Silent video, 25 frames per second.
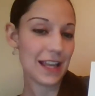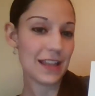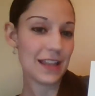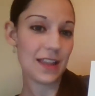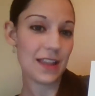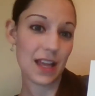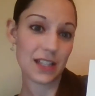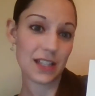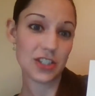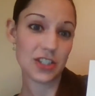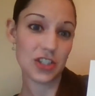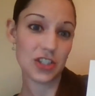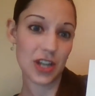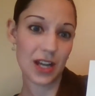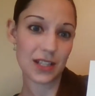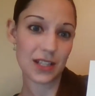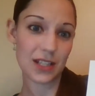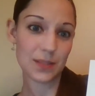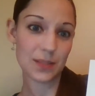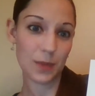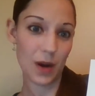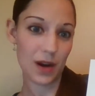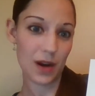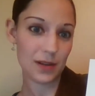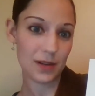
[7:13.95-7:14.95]
That's Jack's
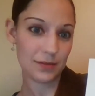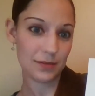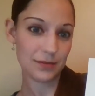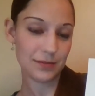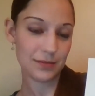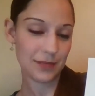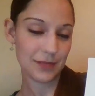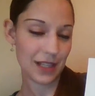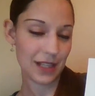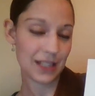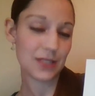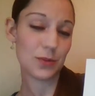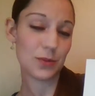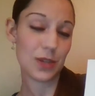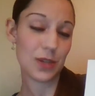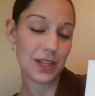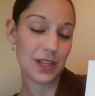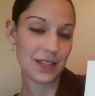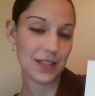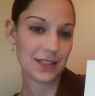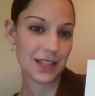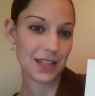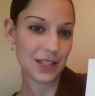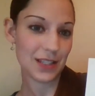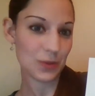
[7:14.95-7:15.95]
part. That's what
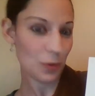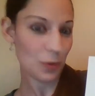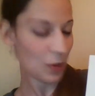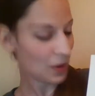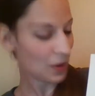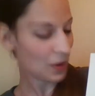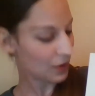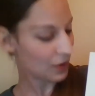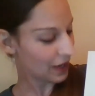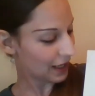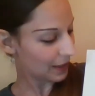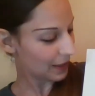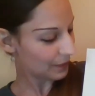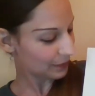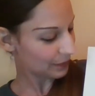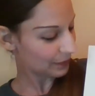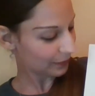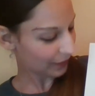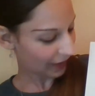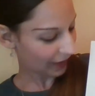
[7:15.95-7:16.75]
he says when we read it.